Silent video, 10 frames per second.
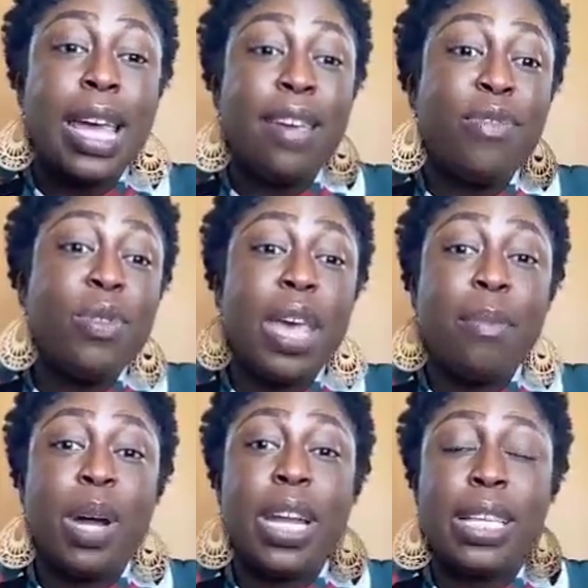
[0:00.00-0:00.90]
If you get
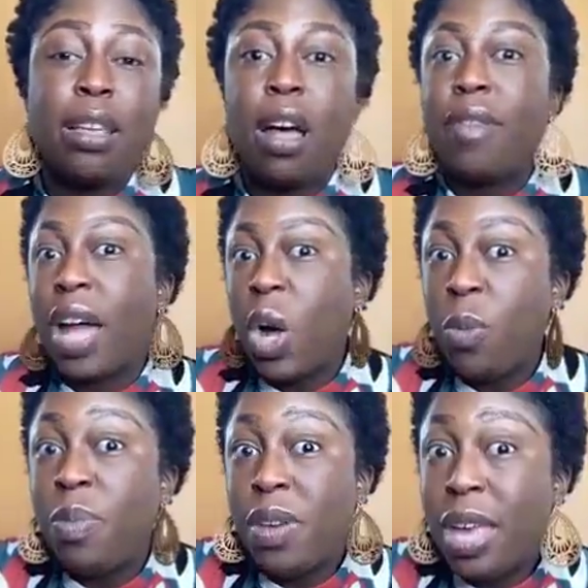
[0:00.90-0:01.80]
Mondays off, I
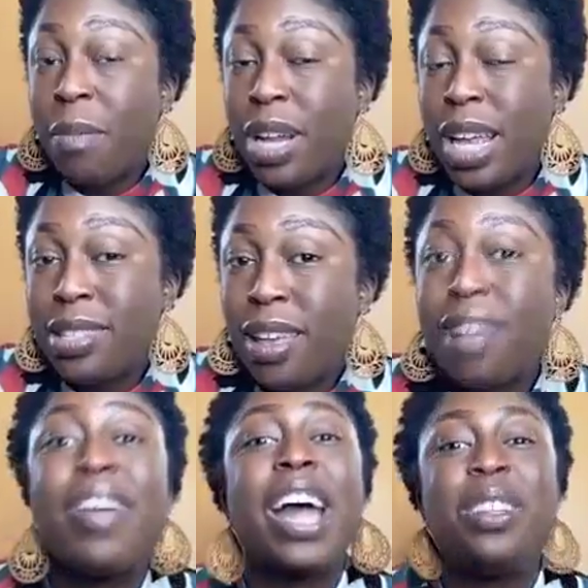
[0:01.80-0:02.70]
hope you get Mondays
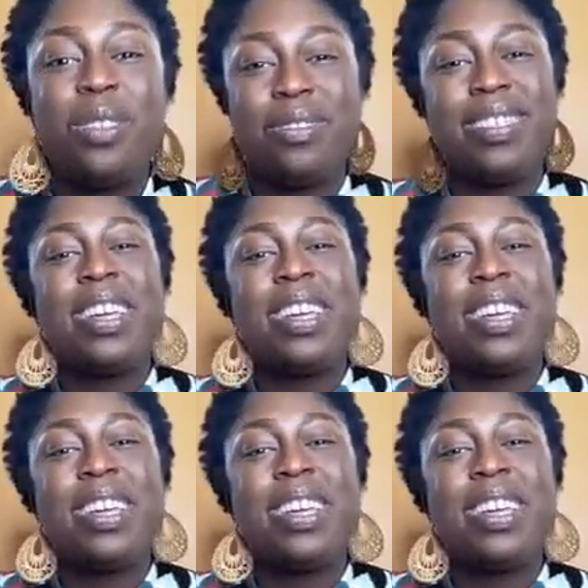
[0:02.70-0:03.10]
off. I do.